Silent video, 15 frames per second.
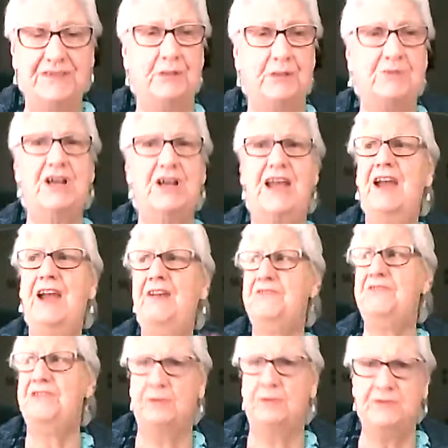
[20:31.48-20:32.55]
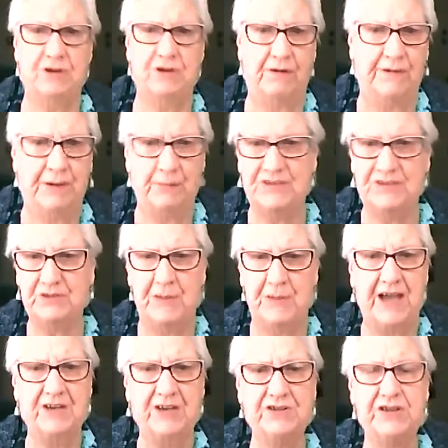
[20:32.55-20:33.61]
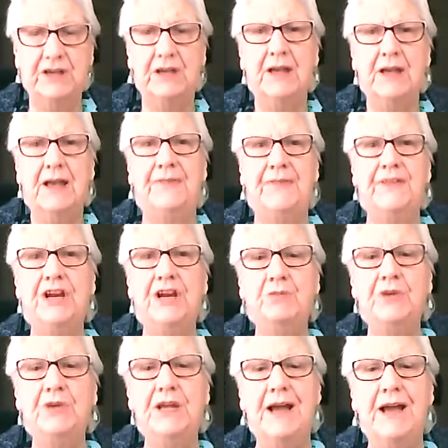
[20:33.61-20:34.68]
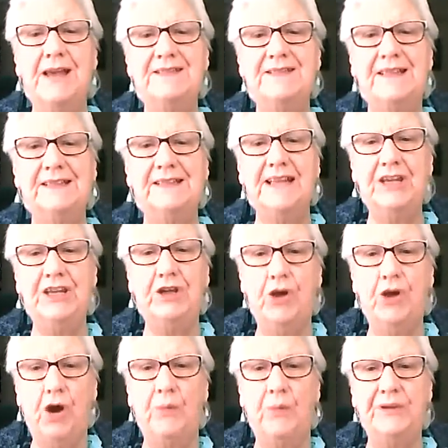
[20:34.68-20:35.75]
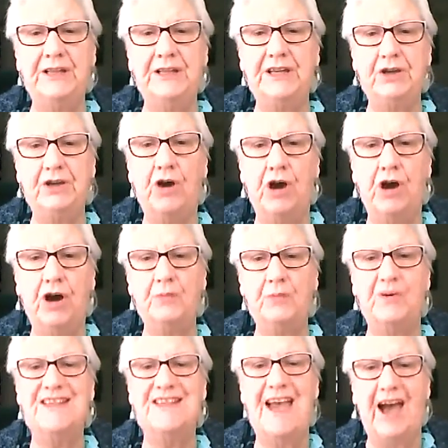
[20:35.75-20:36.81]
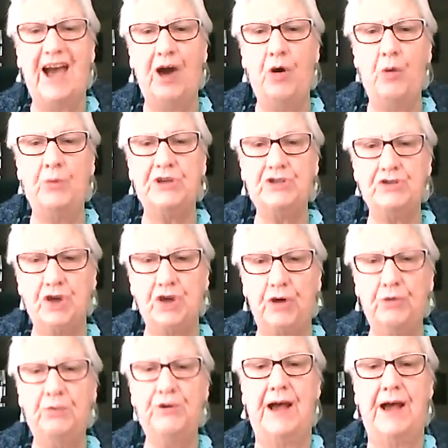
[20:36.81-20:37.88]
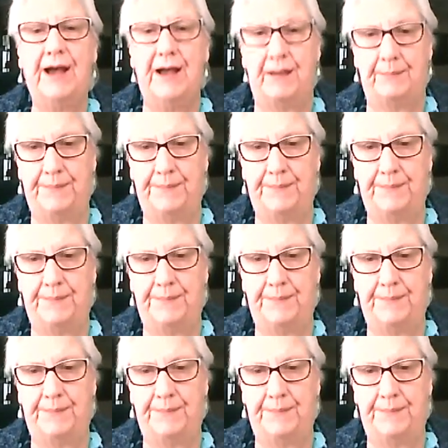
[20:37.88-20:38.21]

It was everything was going mishmash. I realized the letting go and letting God was how it showed up.